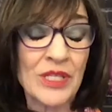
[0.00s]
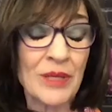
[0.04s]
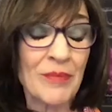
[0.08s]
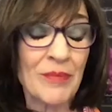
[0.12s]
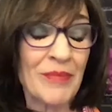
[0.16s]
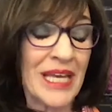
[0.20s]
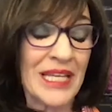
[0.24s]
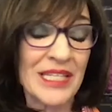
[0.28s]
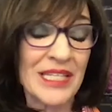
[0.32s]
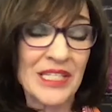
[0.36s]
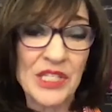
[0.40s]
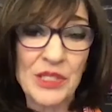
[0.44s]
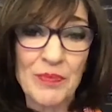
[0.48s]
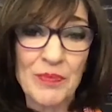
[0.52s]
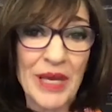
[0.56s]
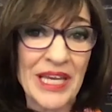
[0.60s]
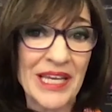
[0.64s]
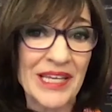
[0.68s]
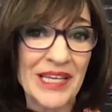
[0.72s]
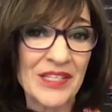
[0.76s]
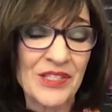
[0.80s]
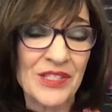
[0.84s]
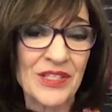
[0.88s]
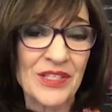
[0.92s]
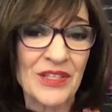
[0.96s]
some
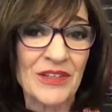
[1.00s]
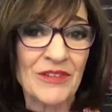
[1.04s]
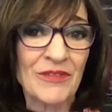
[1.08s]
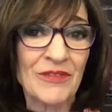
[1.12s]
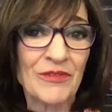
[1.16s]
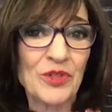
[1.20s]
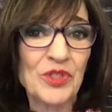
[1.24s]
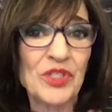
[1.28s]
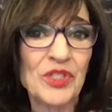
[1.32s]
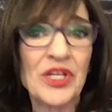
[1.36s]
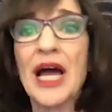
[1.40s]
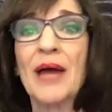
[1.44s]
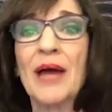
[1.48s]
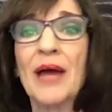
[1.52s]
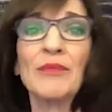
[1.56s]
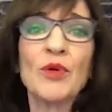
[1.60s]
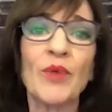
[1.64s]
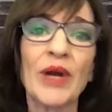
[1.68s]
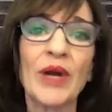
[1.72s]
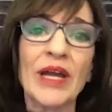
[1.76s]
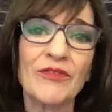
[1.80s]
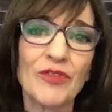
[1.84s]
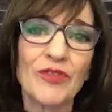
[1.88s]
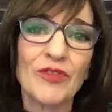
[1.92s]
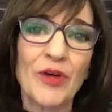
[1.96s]
headspace, for time
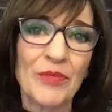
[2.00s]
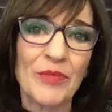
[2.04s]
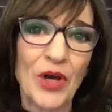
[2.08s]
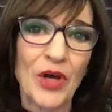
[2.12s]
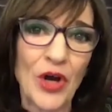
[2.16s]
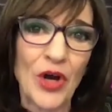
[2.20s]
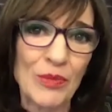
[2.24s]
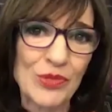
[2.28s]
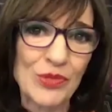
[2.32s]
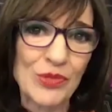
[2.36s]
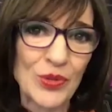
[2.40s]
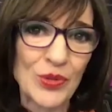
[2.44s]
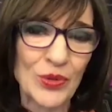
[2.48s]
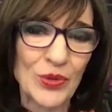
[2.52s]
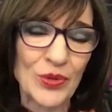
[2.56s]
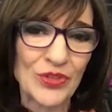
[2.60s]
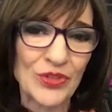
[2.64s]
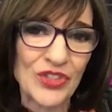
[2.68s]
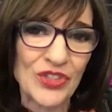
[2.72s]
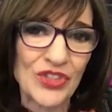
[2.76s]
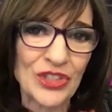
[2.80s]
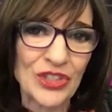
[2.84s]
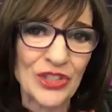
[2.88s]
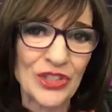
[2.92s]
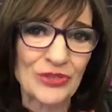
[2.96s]
away from the
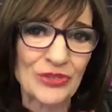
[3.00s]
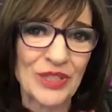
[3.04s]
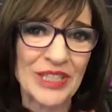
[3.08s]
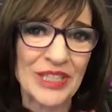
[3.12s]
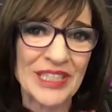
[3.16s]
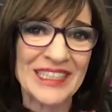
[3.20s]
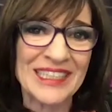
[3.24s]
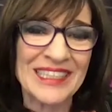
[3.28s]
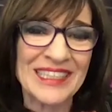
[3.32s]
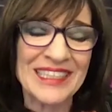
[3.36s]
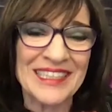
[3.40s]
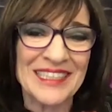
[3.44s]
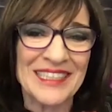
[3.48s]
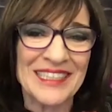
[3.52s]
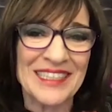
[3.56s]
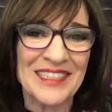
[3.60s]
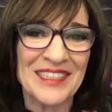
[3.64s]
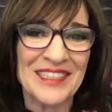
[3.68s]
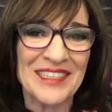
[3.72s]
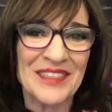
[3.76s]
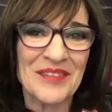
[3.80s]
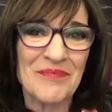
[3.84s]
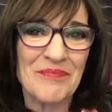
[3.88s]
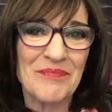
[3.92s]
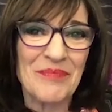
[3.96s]
homeschooled children?
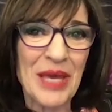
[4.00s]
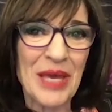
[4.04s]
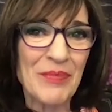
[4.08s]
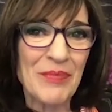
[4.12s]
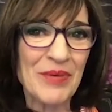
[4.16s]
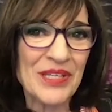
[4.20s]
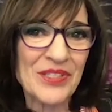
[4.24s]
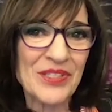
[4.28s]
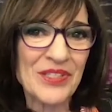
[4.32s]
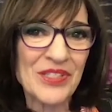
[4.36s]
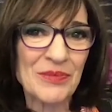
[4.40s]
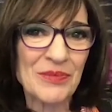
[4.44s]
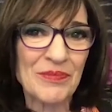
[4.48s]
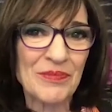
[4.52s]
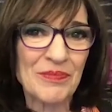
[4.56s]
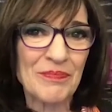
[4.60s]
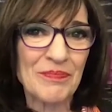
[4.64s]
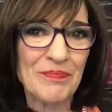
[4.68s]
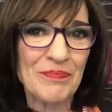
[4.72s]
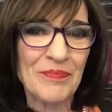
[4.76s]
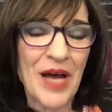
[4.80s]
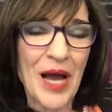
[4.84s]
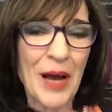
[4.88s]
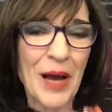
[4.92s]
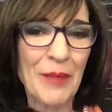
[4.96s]
Maybe it's an
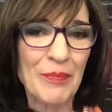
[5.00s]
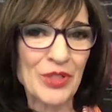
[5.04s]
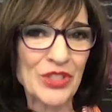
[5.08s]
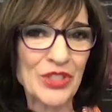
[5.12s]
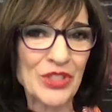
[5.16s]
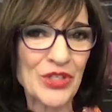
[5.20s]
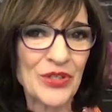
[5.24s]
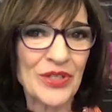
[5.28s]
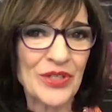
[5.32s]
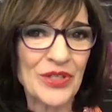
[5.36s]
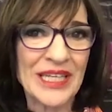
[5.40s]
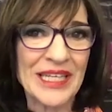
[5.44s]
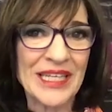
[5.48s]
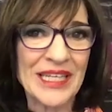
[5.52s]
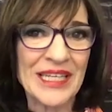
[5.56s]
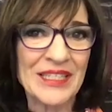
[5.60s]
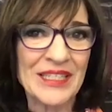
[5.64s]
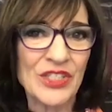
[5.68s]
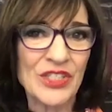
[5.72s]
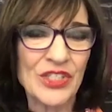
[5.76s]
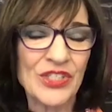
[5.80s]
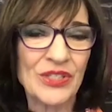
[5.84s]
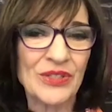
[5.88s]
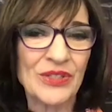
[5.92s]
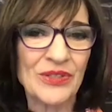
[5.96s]

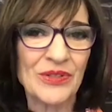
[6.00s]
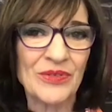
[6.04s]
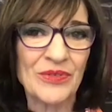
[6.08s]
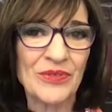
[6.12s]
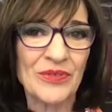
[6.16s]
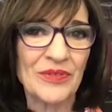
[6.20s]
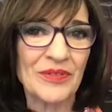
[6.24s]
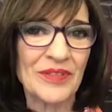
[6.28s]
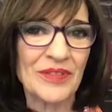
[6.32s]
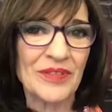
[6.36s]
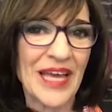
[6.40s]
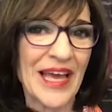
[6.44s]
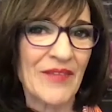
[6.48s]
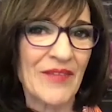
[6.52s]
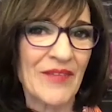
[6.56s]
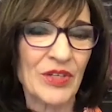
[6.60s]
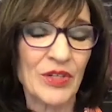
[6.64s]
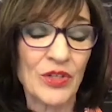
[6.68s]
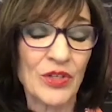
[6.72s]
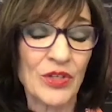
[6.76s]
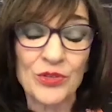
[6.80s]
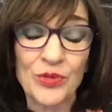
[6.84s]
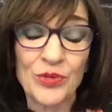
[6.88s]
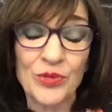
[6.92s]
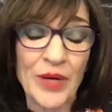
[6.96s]
opportunity to have
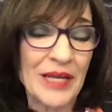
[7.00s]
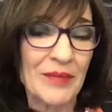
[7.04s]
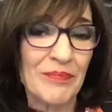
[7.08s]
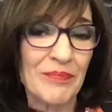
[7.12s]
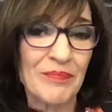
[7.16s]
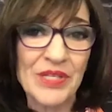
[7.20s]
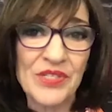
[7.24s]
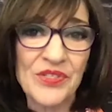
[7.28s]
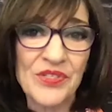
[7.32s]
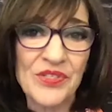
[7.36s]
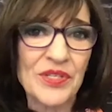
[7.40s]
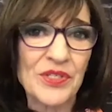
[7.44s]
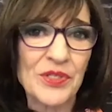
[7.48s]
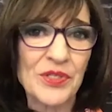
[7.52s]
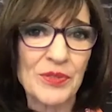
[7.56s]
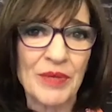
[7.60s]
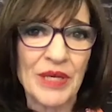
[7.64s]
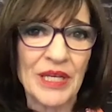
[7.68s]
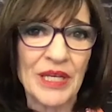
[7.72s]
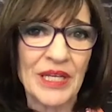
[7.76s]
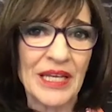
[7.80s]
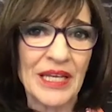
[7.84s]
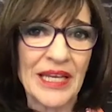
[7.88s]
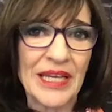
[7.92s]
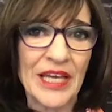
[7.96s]
a great business
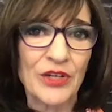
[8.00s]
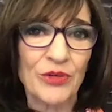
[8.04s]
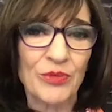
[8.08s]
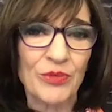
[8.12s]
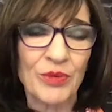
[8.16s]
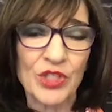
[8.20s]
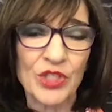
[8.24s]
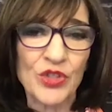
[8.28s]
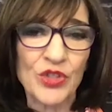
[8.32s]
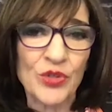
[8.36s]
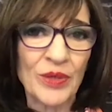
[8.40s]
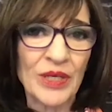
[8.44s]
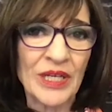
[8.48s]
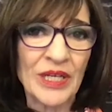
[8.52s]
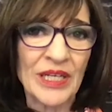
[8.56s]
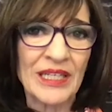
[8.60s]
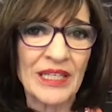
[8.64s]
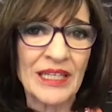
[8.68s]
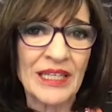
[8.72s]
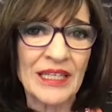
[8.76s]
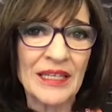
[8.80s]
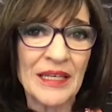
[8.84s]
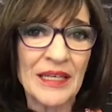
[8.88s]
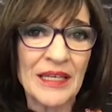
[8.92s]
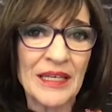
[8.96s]
meeting and a
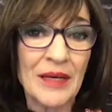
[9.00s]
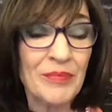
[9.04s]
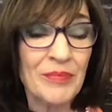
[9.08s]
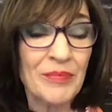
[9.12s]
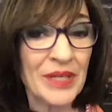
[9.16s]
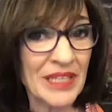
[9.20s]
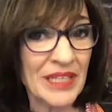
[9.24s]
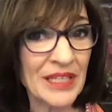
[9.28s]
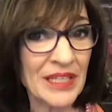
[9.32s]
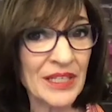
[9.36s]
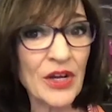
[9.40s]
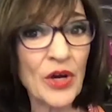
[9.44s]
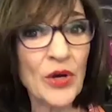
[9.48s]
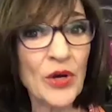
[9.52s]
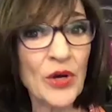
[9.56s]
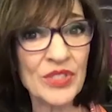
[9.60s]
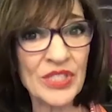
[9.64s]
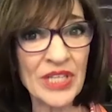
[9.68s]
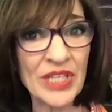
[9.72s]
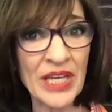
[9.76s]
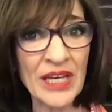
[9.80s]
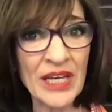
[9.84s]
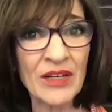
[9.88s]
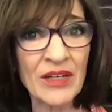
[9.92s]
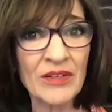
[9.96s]
retreat, but in a
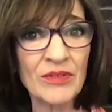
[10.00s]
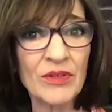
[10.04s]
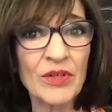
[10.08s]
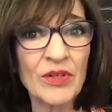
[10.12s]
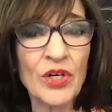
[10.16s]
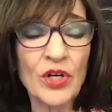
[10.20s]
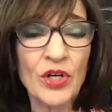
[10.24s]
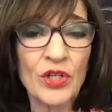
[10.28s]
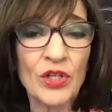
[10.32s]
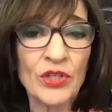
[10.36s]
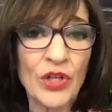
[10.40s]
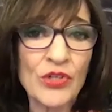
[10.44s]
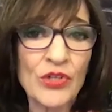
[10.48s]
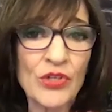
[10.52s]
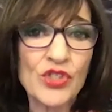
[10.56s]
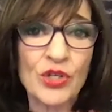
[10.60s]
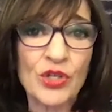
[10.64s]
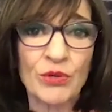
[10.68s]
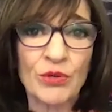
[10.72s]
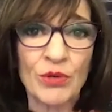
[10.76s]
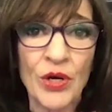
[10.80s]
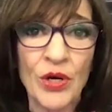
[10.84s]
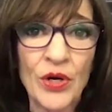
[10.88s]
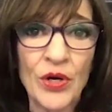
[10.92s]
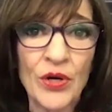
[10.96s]
hotel close to
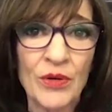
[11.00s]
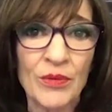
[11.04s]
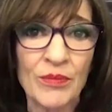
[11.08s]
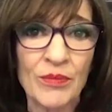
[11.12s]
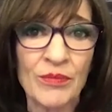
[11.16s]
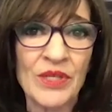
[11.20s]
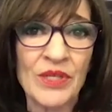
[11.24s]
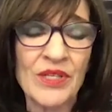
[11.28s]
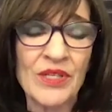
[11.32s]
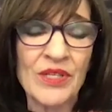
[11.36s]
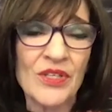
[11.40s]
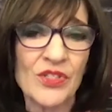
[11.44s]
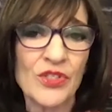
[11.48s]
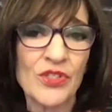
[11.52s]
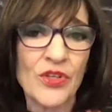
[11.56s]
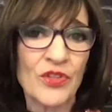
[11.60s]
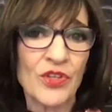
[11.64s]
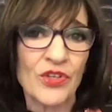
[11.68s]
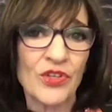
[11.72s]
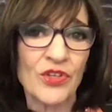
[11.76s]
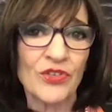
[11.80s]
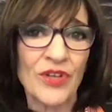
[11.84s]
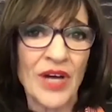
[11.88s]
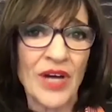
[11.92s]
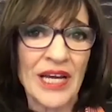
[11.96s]
your home so
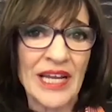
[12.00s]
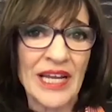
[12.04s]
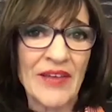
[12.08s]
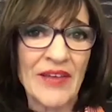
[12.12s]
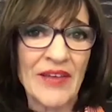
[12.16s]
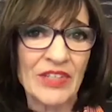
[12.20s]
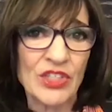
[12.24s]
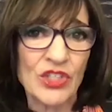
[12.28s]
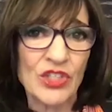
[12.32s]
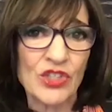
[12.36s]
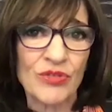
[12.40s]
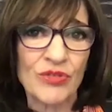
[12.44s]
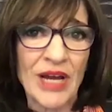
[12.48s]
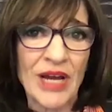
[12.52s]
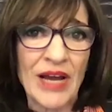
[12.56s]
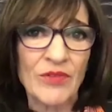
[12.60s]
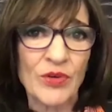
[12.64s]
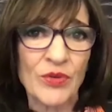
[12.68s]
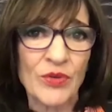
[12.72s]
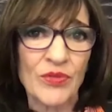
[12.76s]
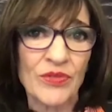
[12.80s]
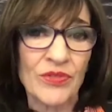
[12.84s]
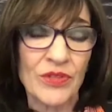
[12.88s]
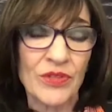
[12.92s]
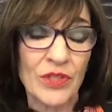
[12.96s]
that you're not having to
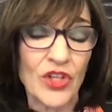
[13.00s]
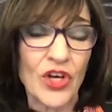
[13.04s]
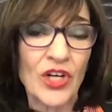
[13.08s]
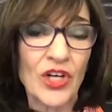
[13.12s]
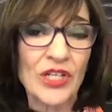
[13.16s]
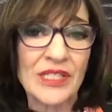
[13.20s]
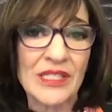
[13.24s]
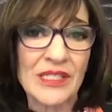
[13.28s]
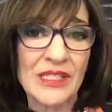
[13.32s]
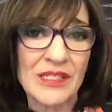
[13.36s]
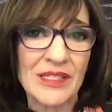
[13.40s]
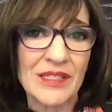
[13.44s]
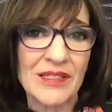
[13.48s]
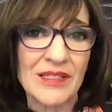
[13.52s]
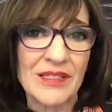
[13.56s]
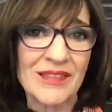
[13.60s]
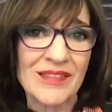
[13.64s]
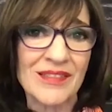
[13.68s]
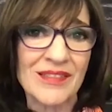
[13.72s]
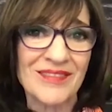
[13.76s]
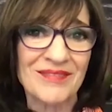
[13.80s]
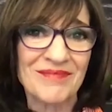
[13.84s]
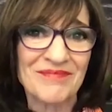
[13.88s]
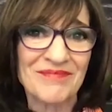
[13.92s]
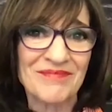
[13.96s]
travel the long
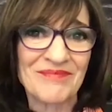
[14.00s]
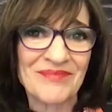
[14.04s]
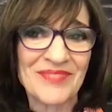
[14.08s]
distance.